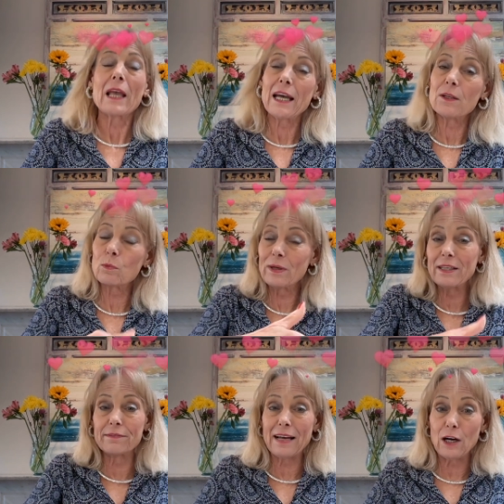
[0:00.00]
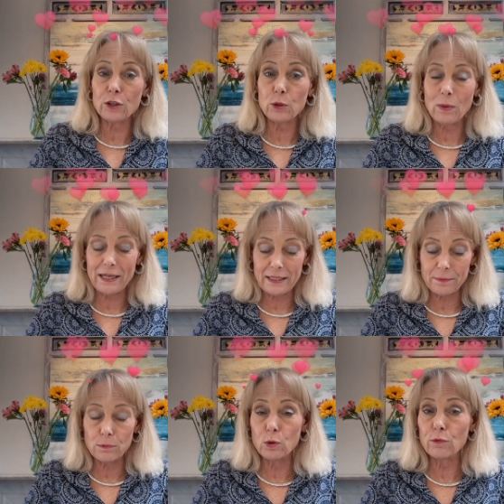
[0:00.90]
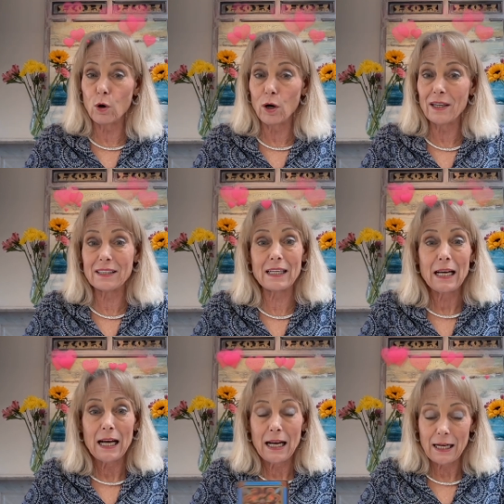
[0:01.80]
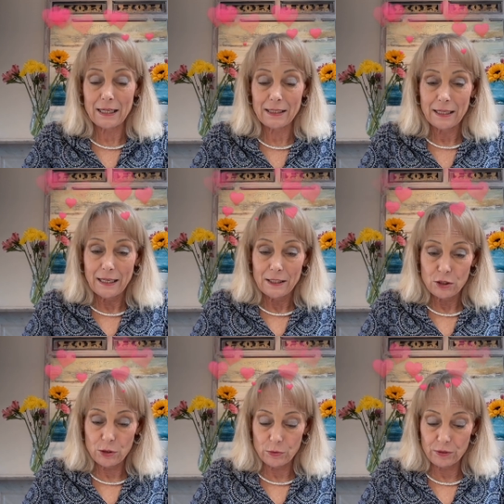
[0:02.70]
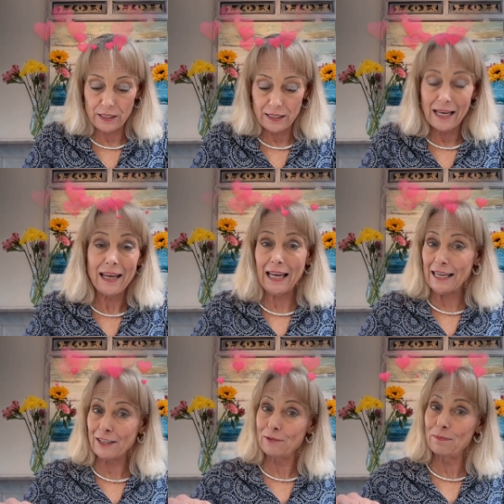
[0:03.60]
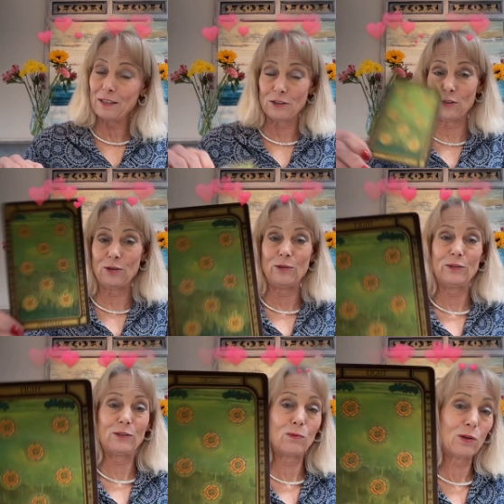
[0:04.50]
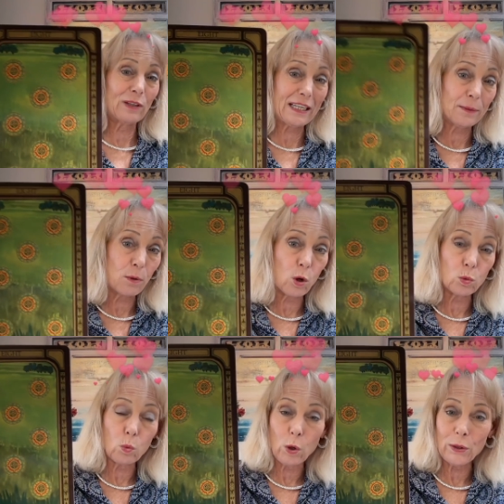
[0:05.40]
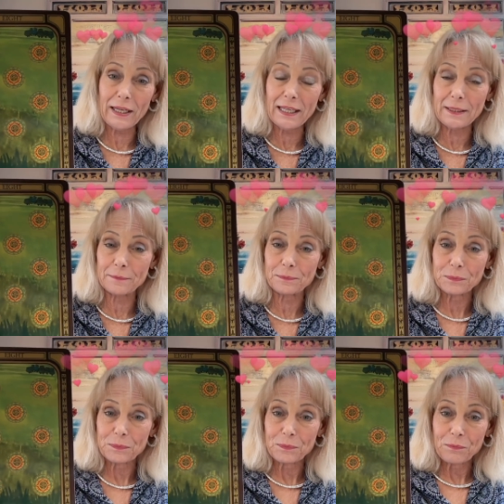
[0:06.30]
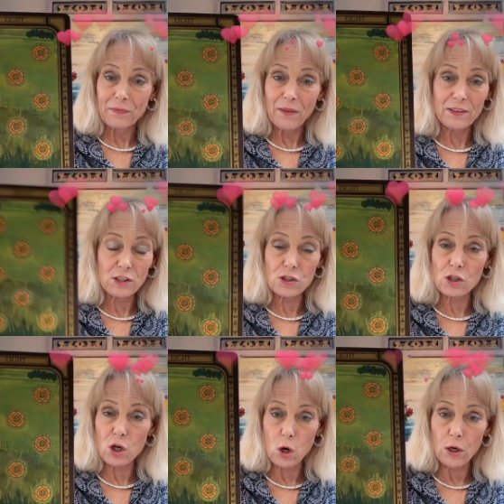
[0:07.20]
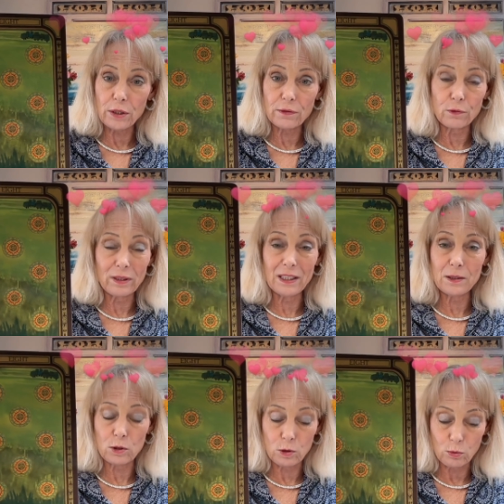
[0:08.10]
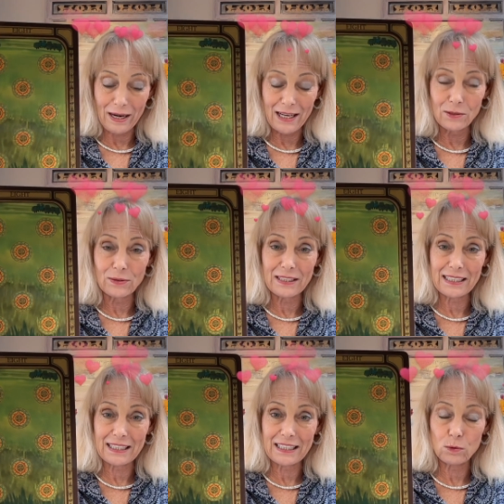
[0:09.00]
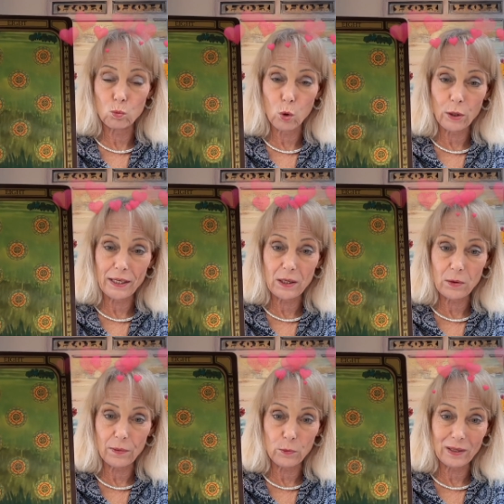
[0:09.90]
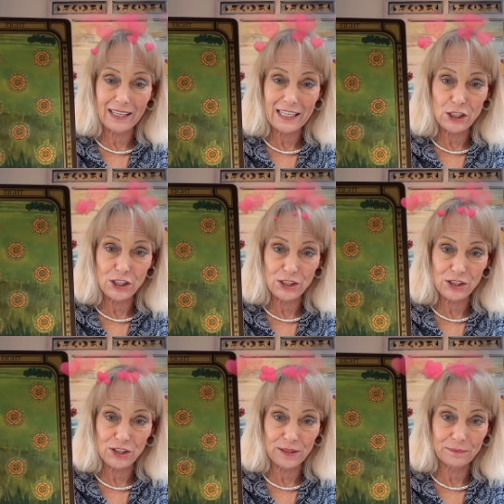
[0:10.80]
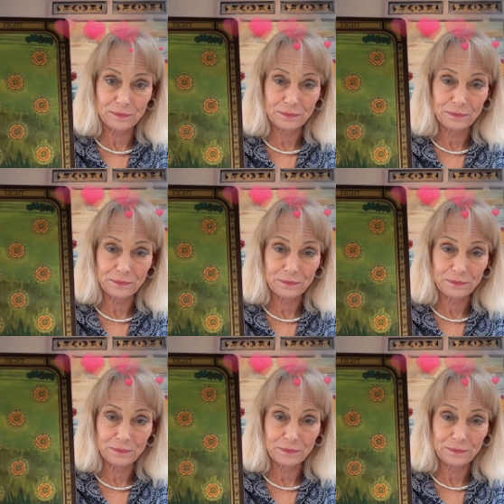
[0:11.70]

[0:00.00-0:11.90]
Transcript: and reevaluate and move on uh, to the Eight of Pentacles? Well, keep on working. This is a card of really grounding and working on the relationship,